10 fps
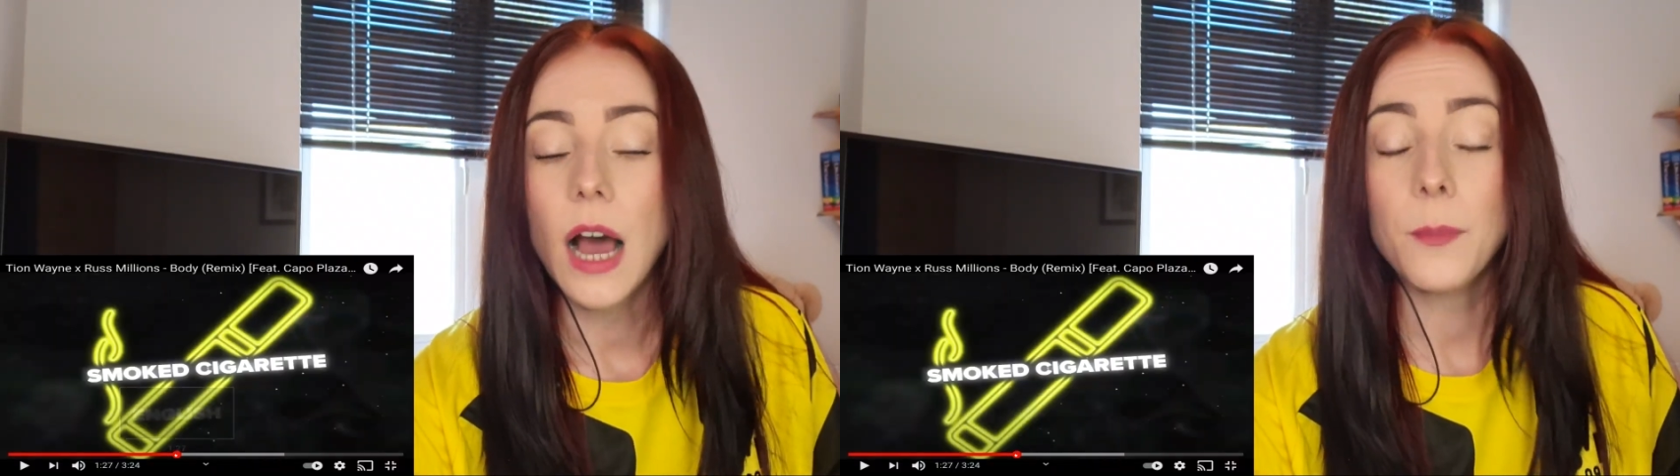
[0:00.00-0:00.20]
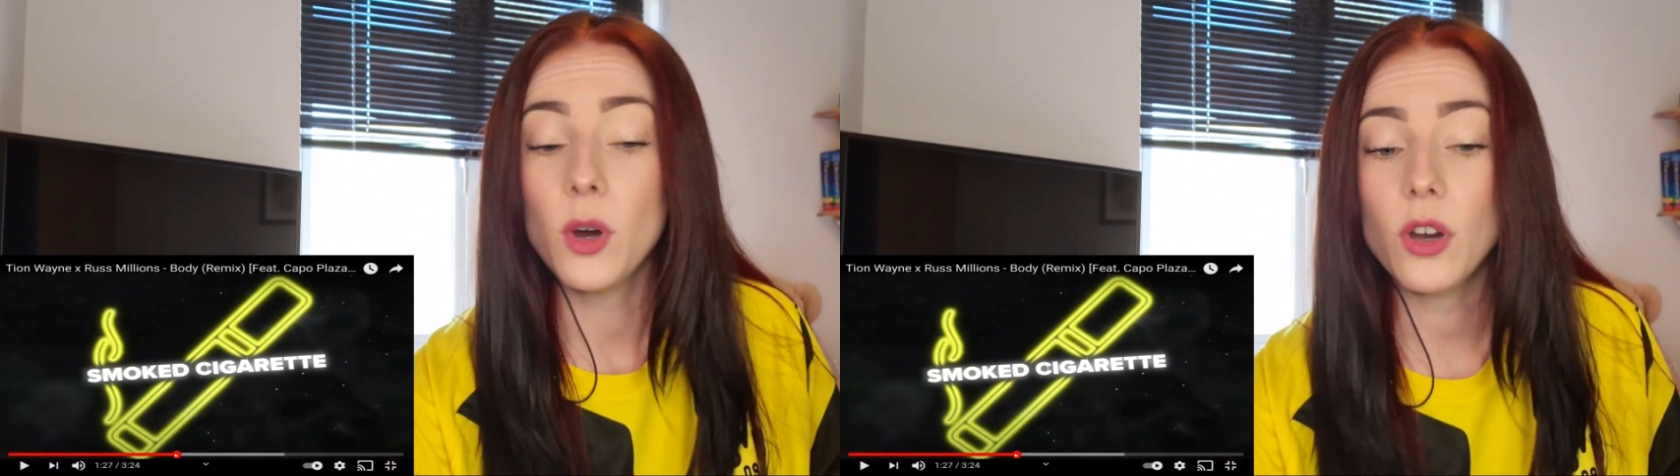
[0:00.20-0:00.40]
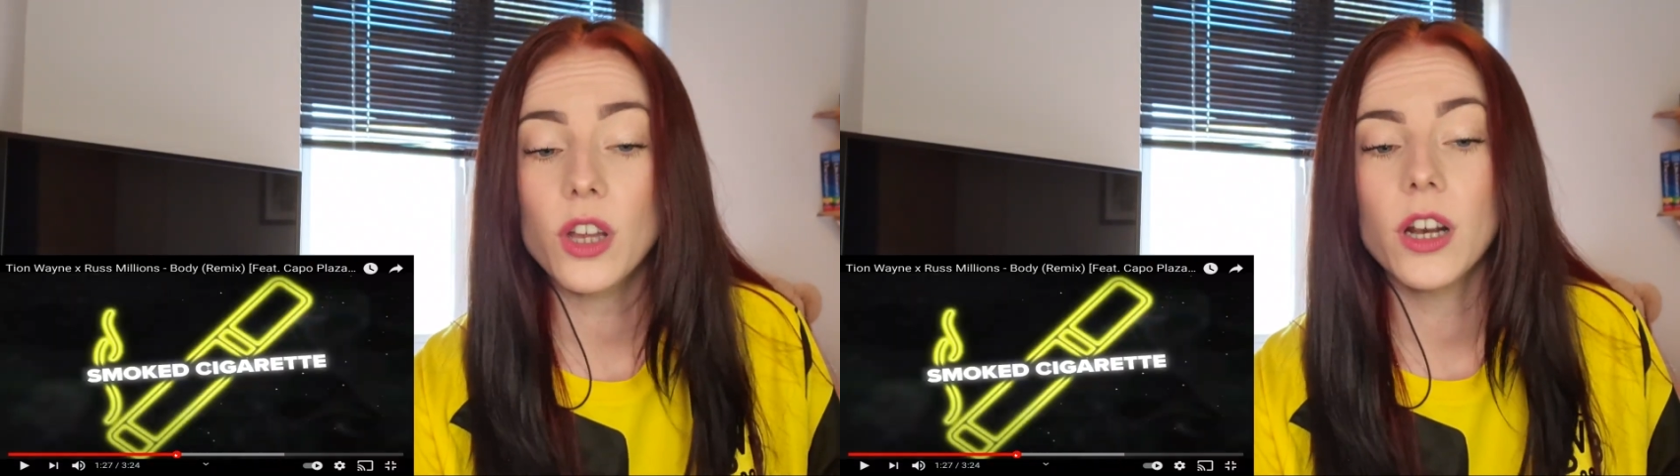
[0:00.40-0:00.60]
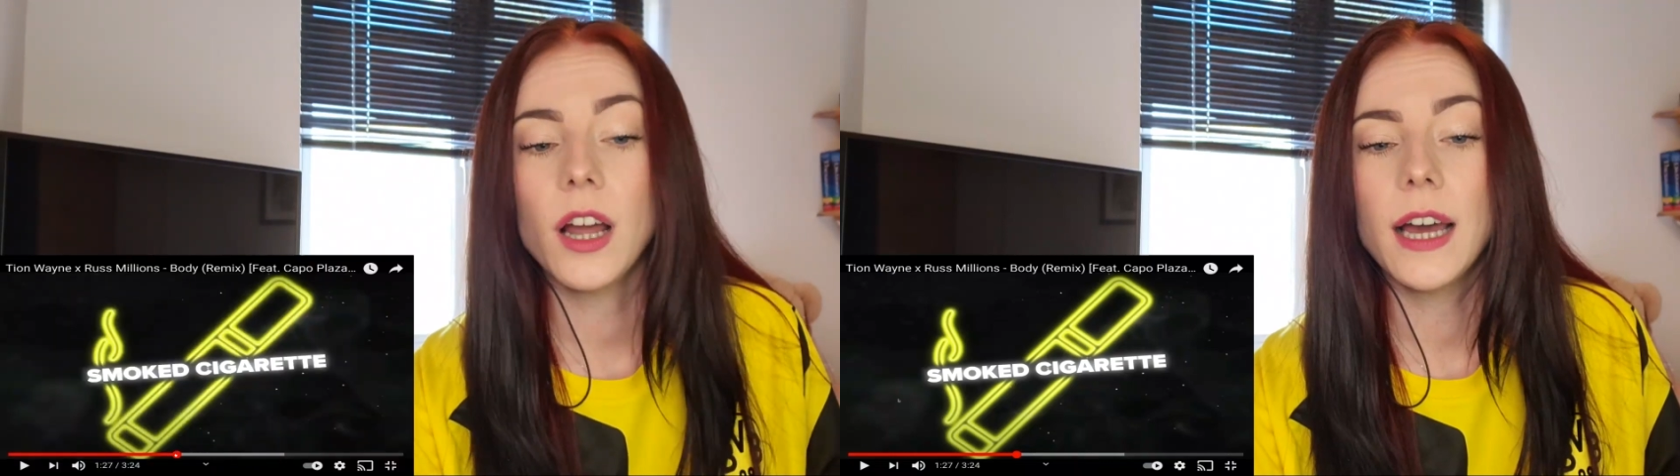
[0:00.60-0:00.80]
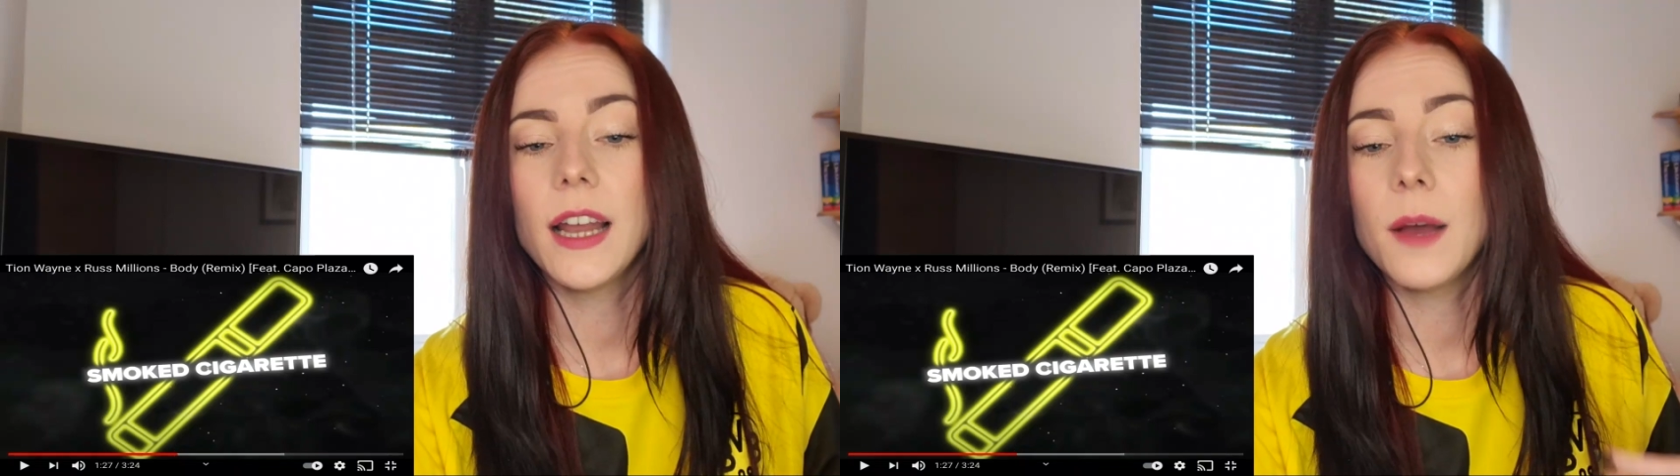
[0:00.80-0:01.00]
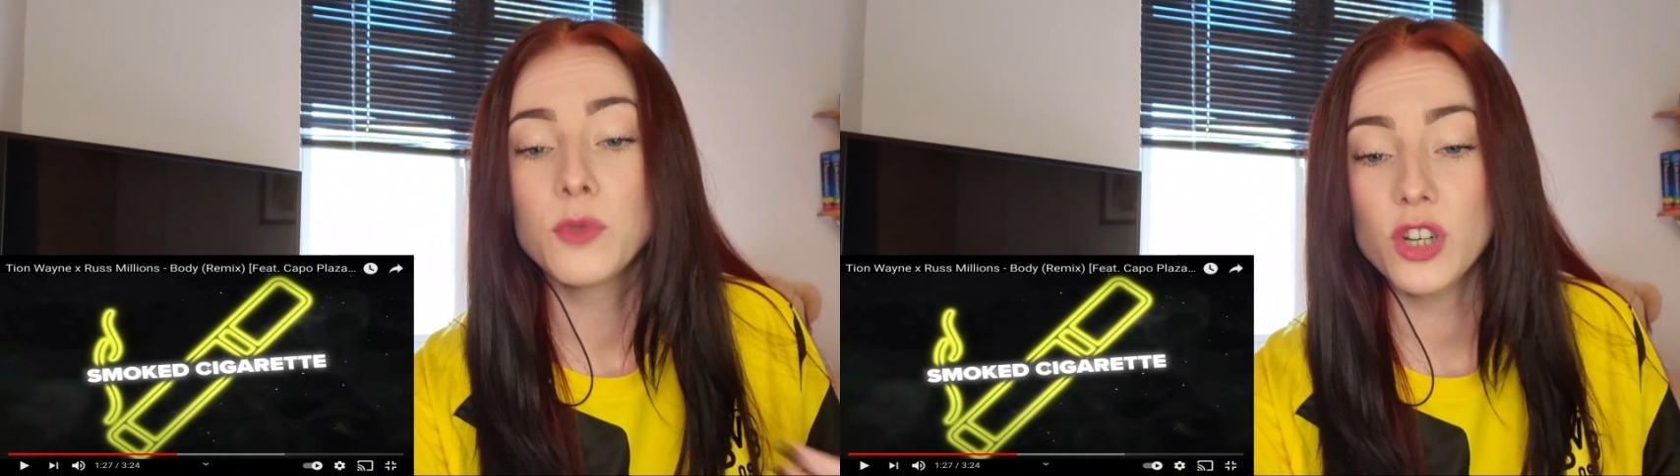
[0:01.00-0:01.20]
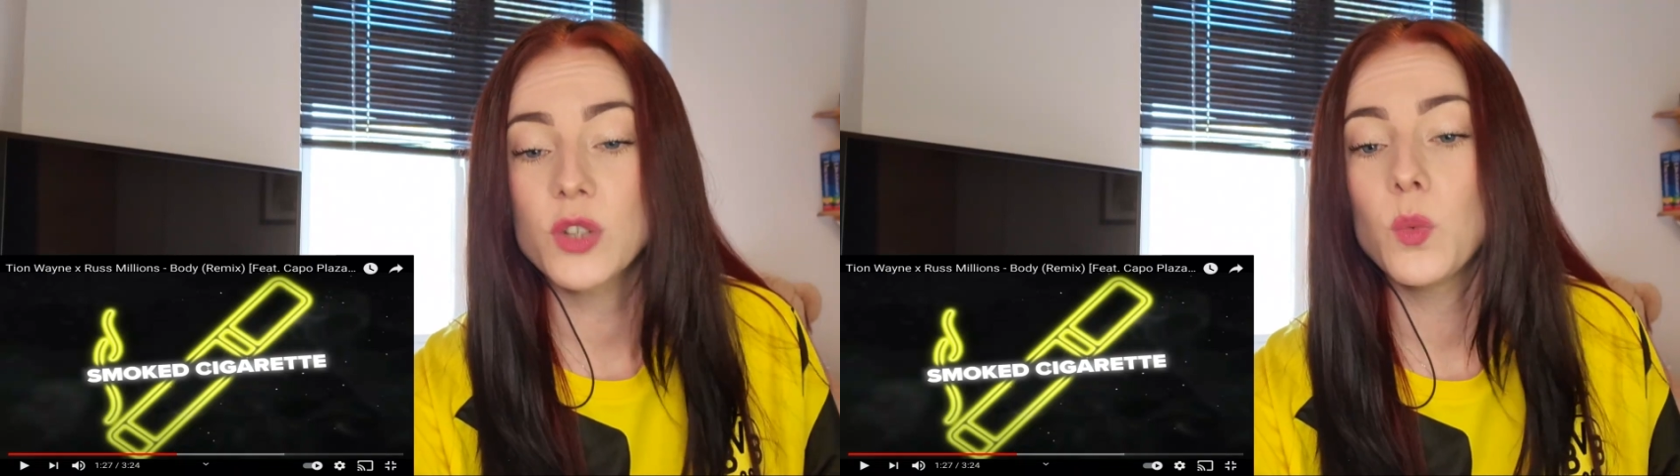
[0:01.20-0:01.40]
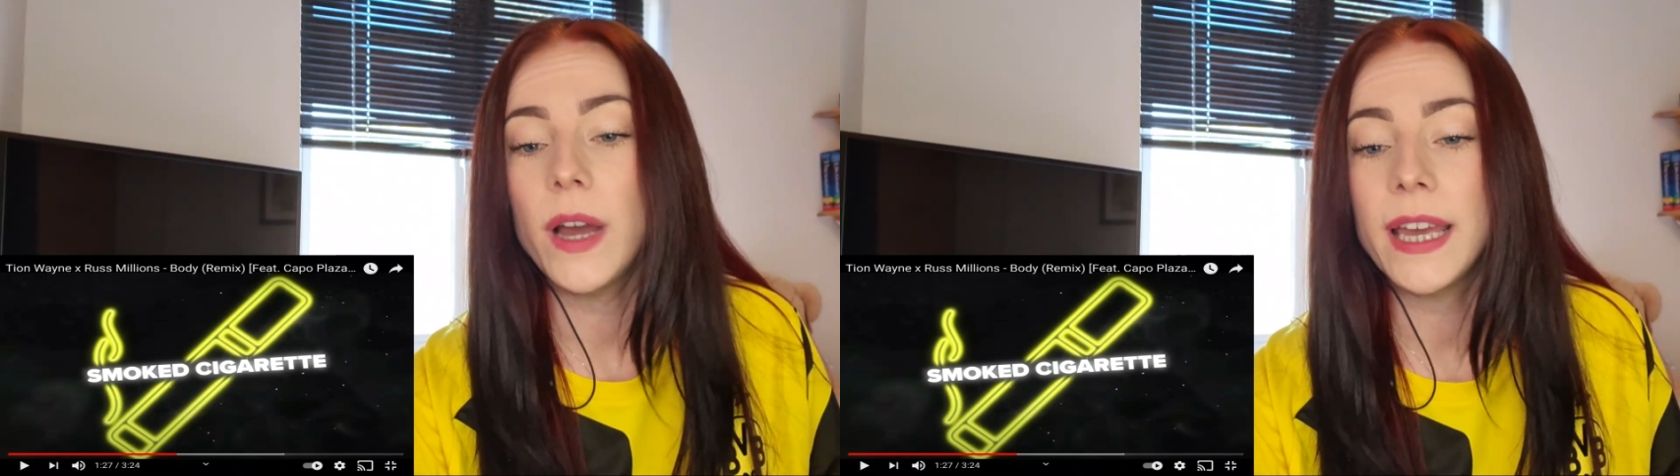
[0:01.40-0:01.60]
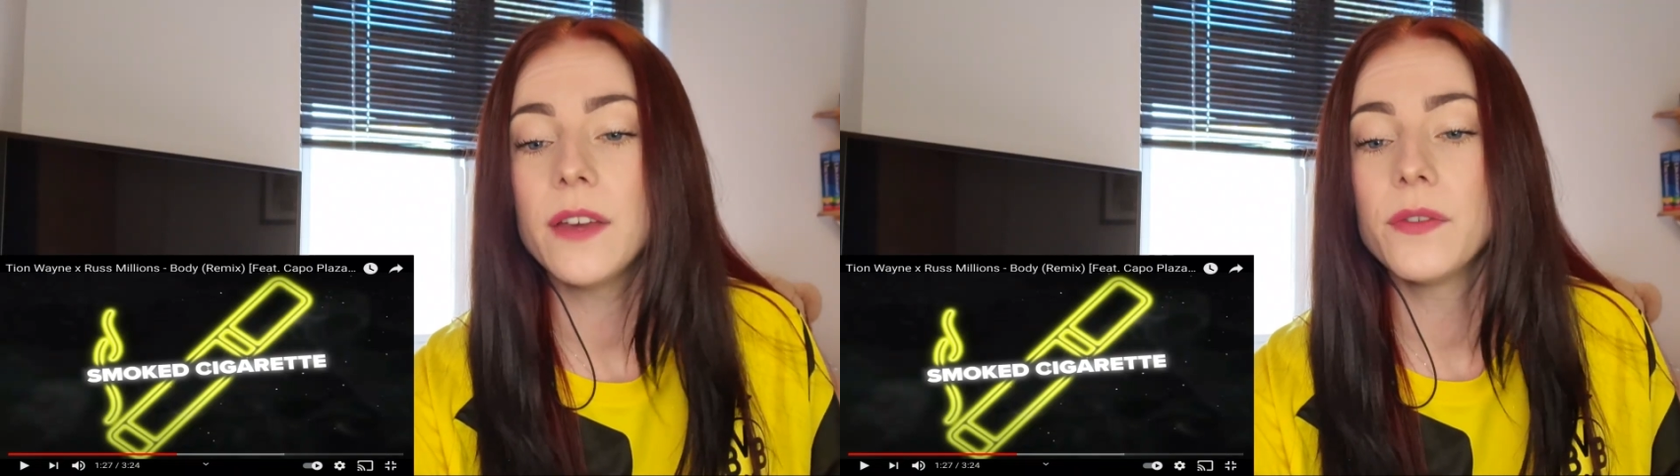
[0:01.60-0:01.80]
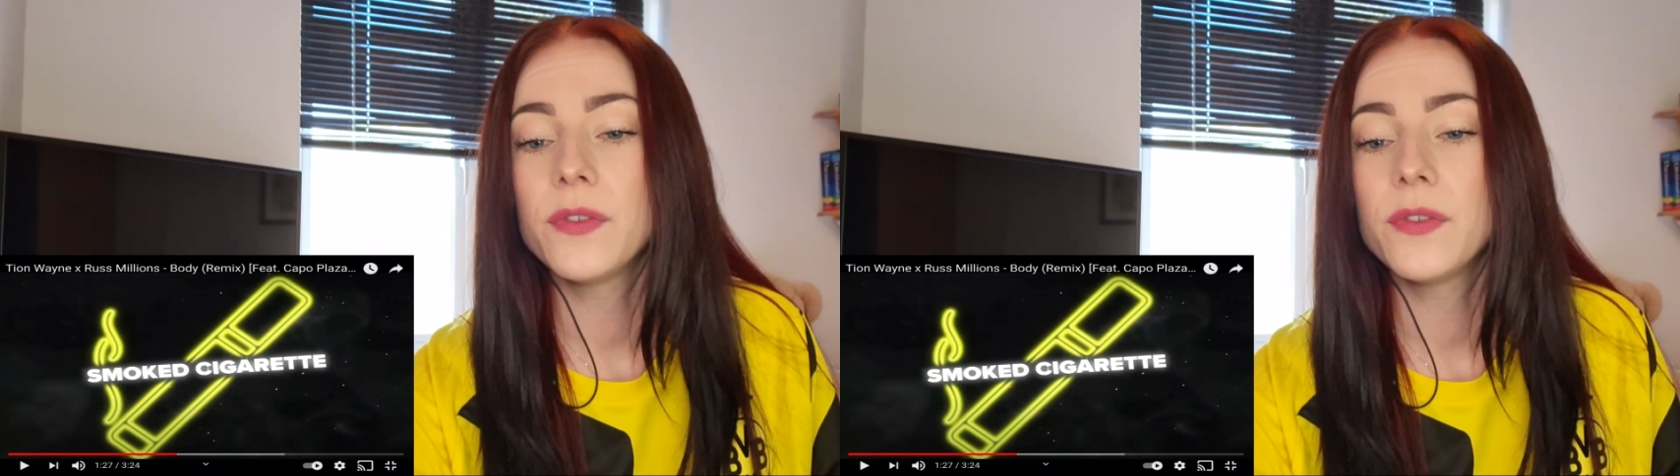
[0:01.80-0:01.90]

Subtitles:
I'm not gonna lie, like, I'm just waiting